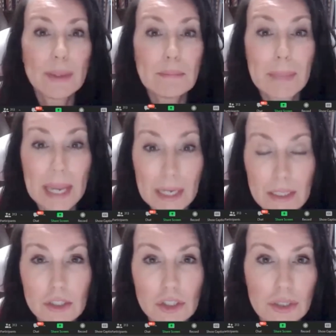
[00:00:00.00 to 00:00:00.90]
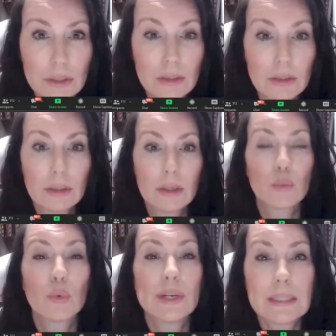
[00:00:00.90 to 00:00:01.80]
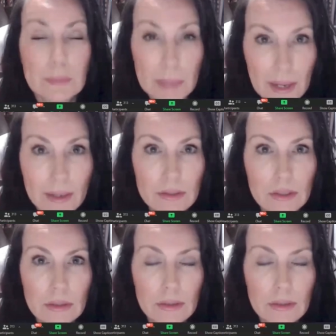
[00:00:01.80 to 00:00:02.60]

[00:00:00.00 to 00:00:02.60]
we manage, respect,